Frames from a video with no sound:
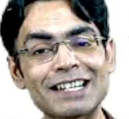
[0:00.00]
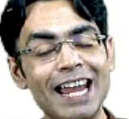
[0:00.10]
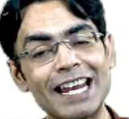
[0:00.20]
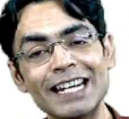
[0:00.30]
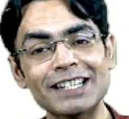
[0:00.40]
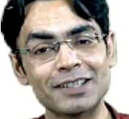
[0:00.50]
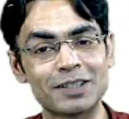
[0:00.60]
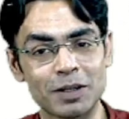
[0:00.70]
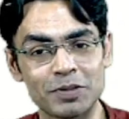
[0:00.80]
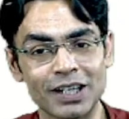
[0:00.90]
any other
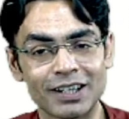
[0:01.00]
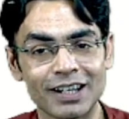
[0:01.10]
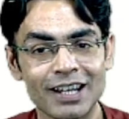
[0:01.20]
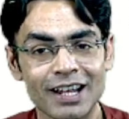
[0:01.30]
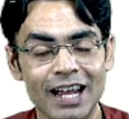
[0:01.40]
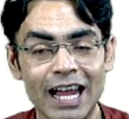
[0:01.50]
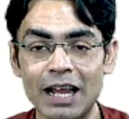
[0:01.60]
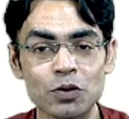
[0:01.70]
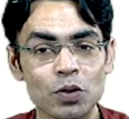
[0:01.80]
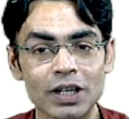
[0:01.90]
subject, and I
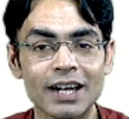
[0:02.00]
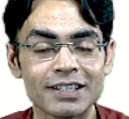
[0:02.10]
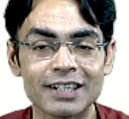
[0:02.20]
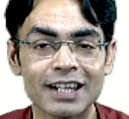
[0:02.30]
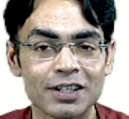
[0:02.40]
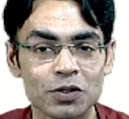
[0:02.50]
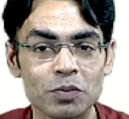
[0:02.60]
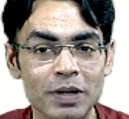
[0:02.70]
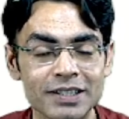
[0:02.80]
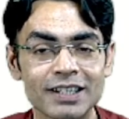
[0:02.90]
totally understand that
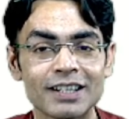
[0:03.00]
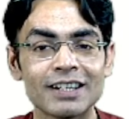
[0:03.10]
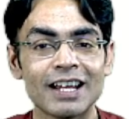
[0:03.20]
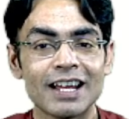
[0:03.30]
medicine